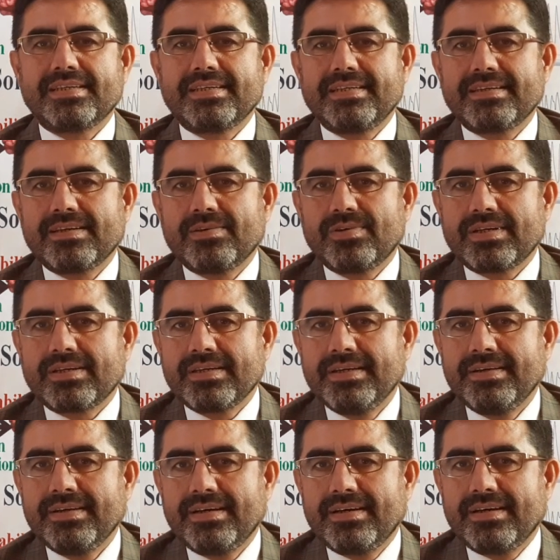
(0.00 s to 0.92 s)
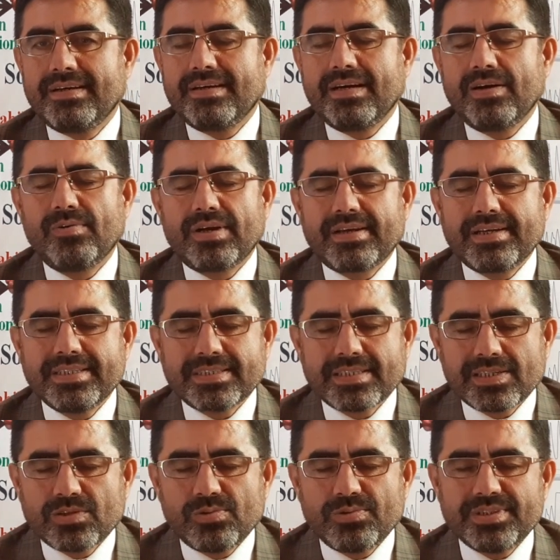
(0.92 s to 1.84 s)
and our
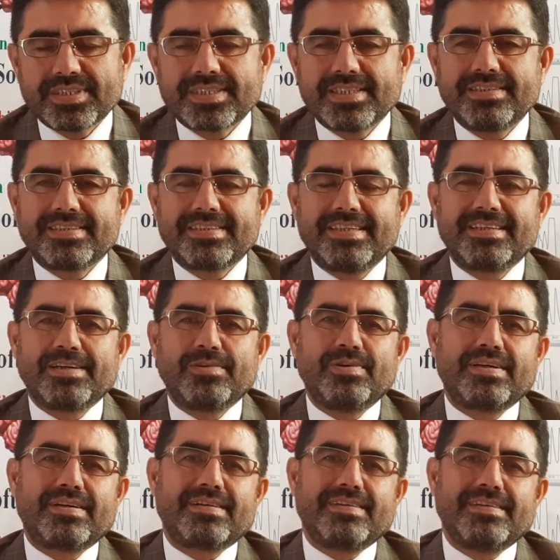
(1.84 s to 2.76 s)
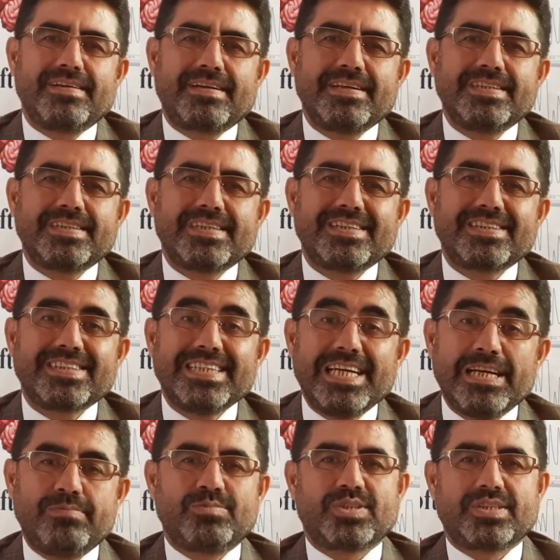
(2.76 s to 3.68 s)
research questions and our research
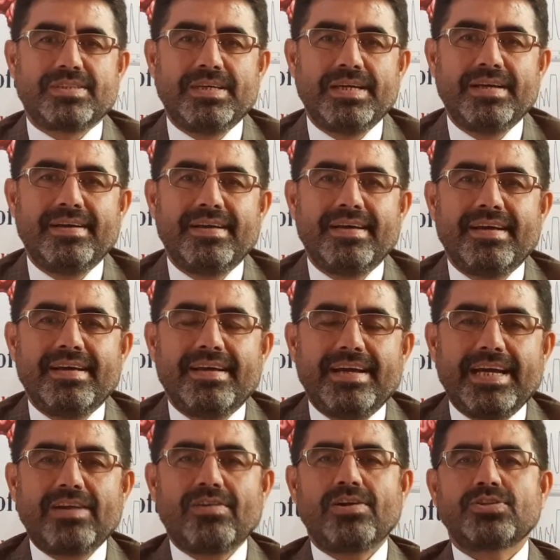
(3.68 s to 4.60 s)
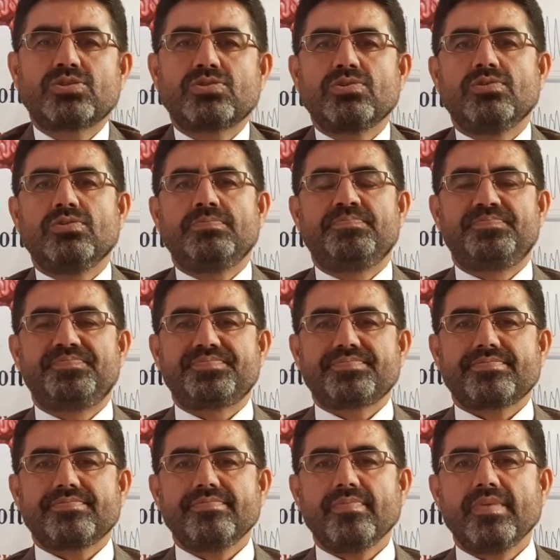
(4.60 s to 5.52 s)
aims. And also,
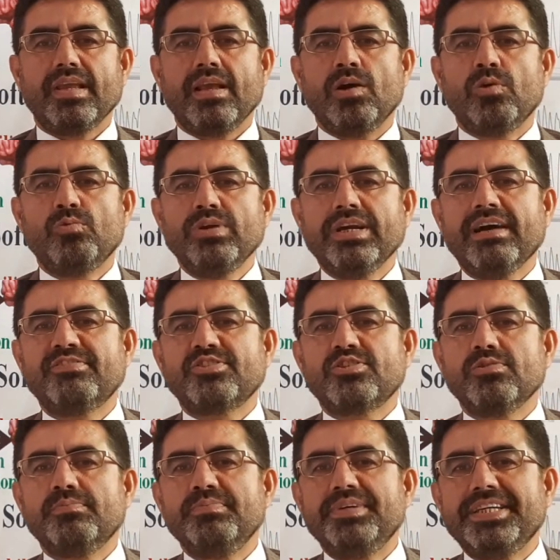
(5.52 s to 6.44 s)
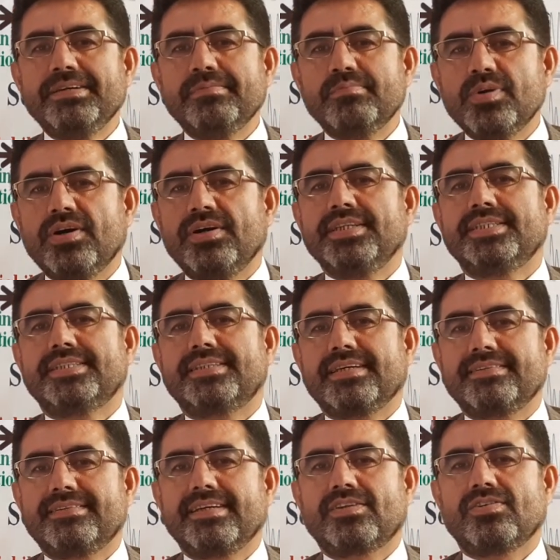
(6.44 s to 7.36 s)
we have to minimize
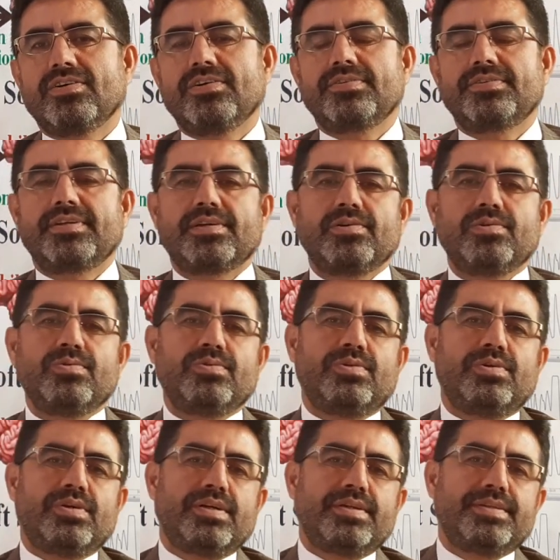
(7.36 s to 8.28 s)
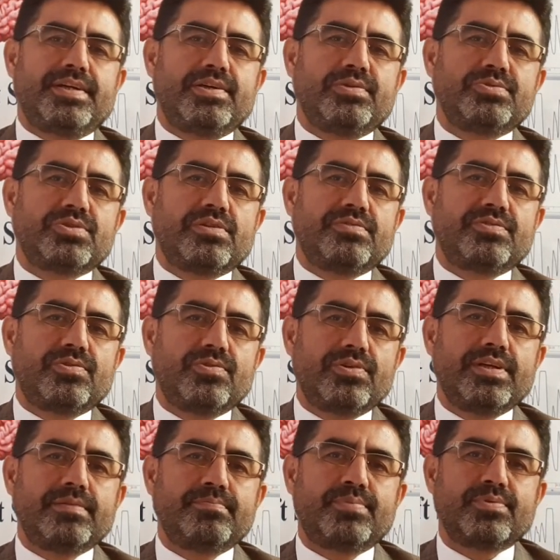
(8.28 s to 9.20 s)
the data through the use of
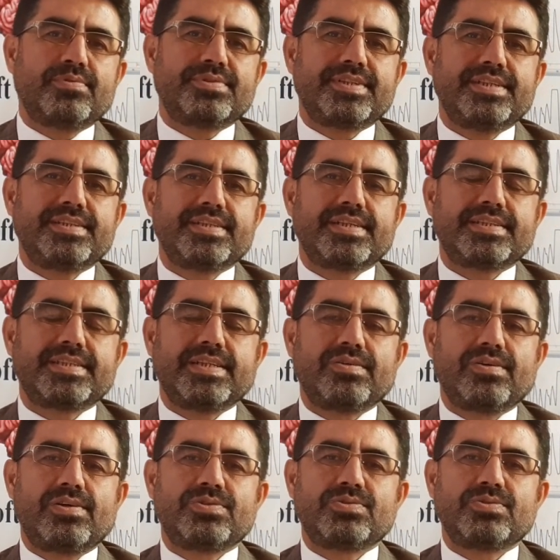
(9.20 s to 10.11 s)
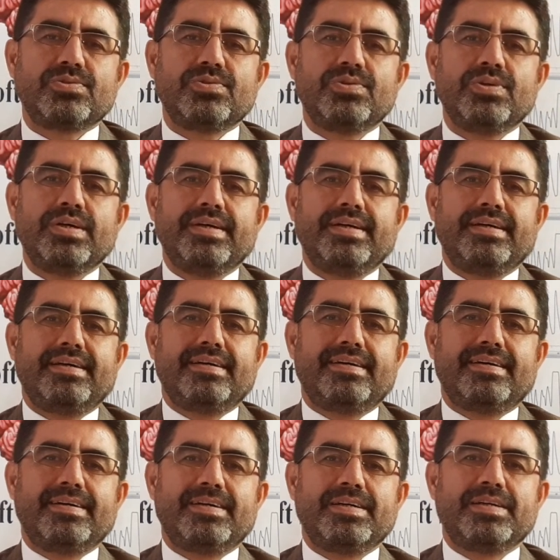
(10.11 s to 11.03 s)
coding procedures and also
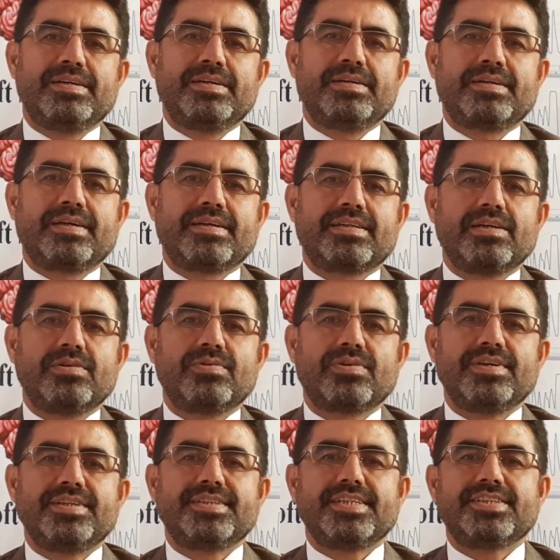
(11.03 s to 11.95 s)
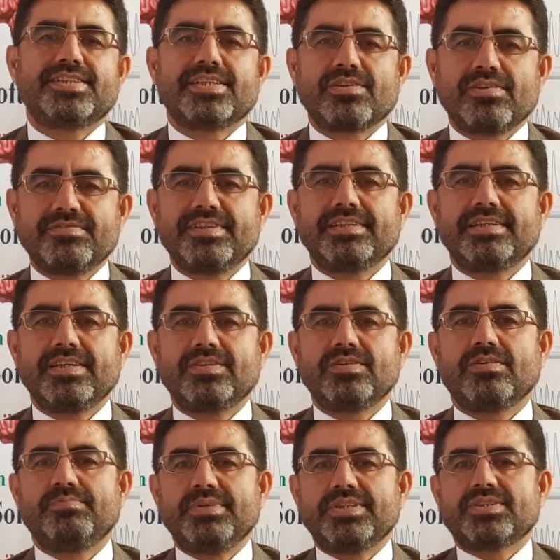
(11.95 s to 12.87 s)
categorization of the
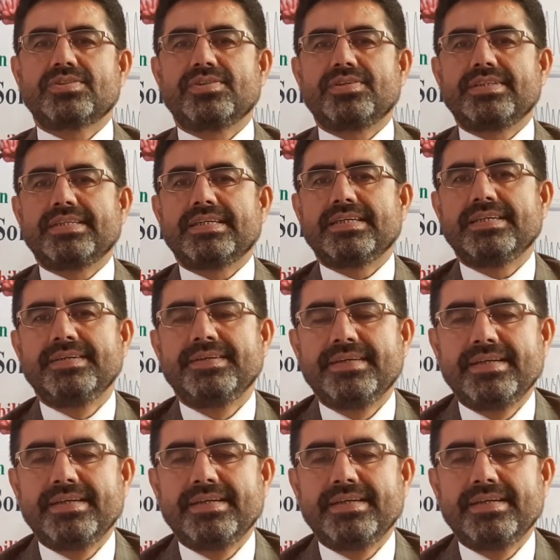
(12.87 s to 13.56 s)
data based on the